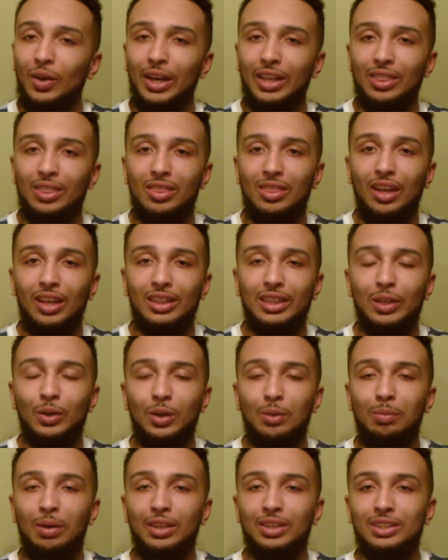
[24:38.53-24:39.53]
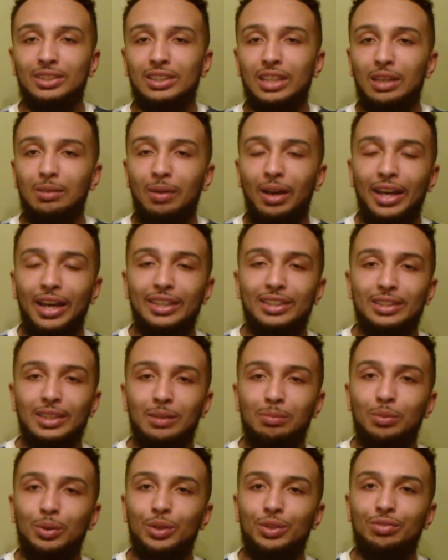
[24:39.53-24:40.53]
I thought they were about the same height.
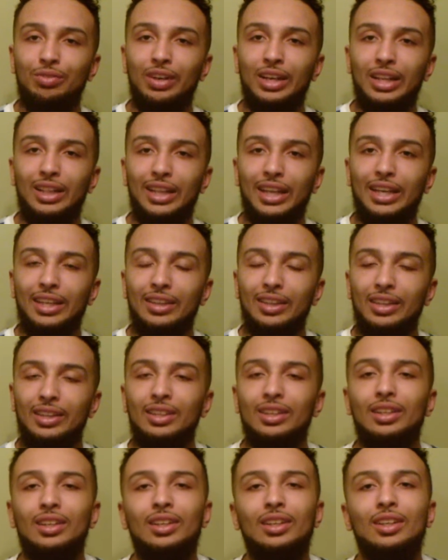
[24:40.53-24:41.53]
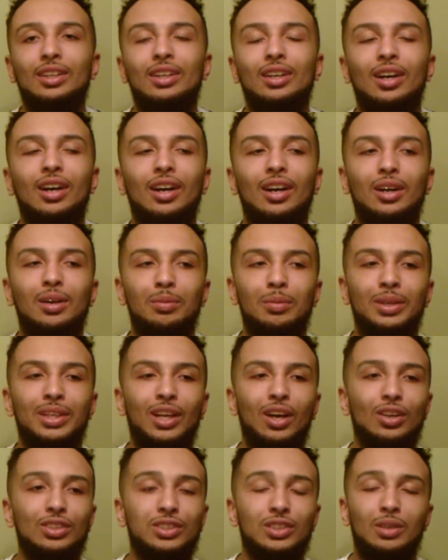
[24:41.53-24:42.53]
They're both very lengthy. But
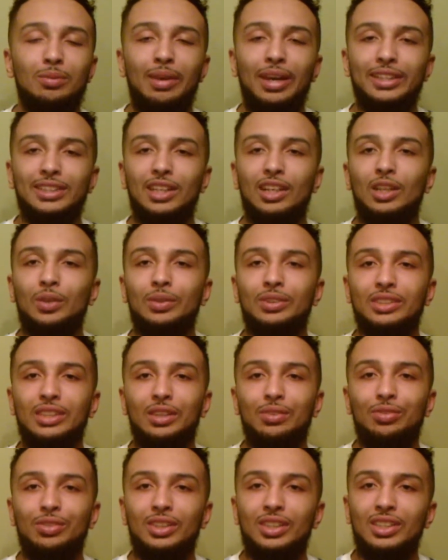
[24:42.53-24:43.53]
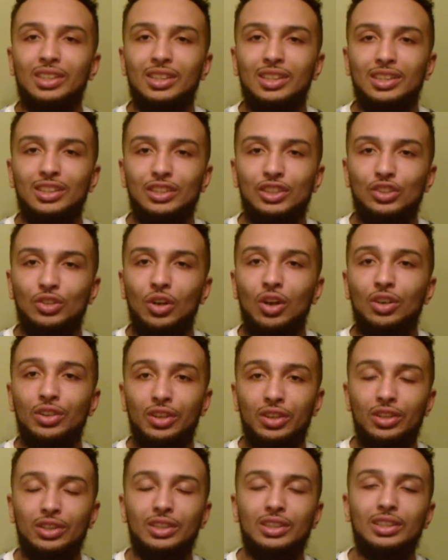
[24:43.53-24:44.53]
also Max Holloway is definitely the
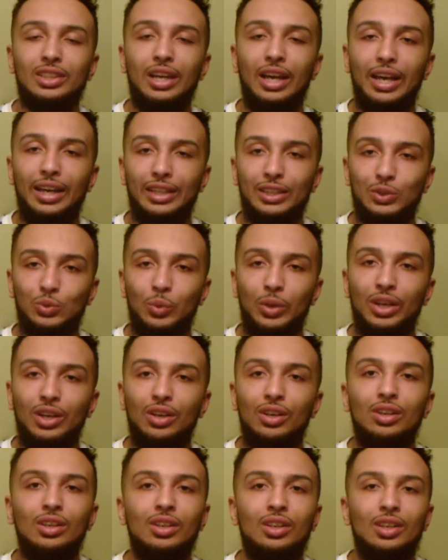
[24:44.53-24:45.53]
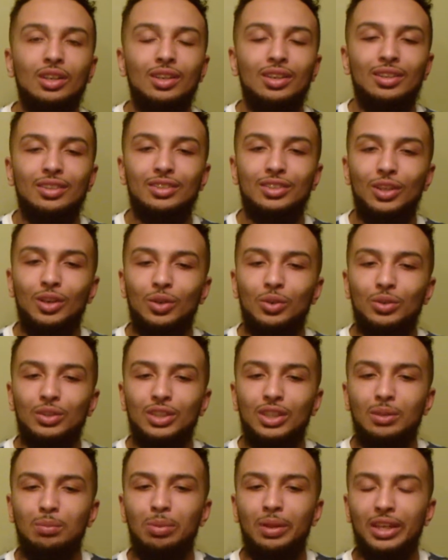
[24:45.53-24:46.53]
stronger looking guy as well. So
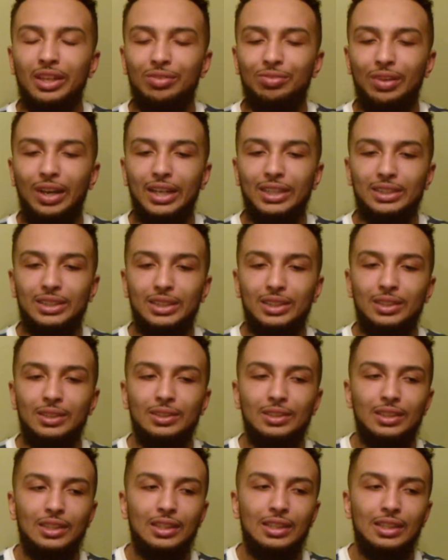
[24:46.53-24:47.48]
could play a factor.